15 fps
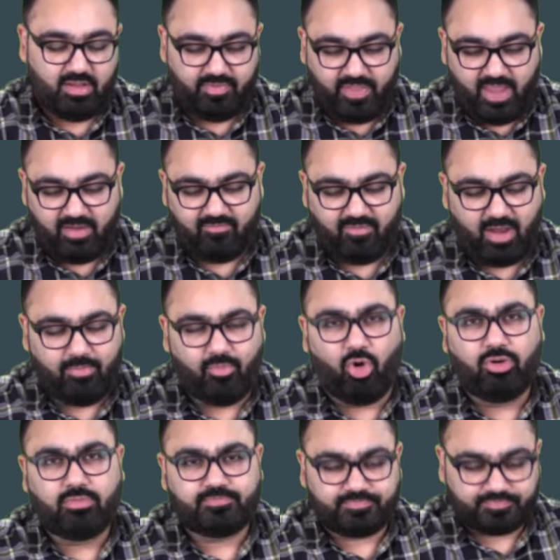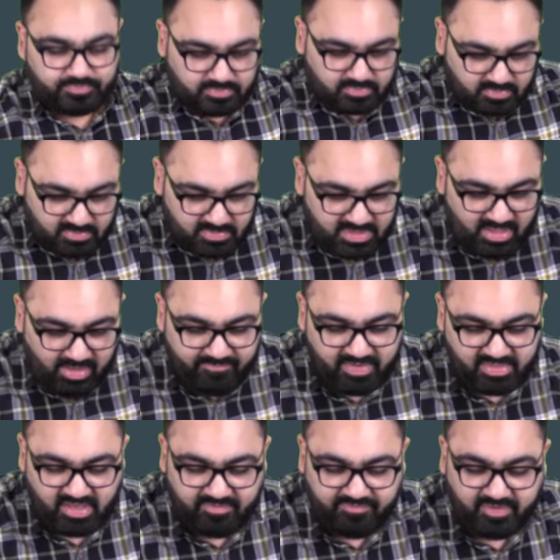Then one more,
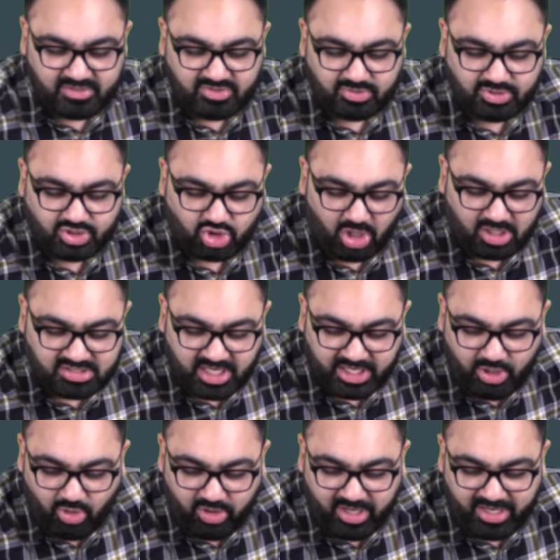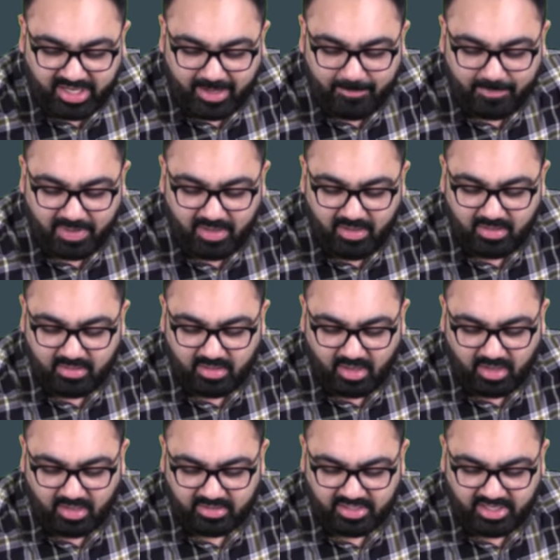with reference to Chaucer Yogini
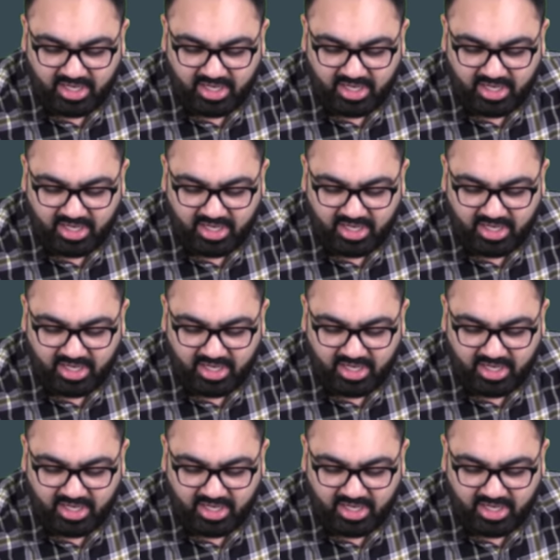Temple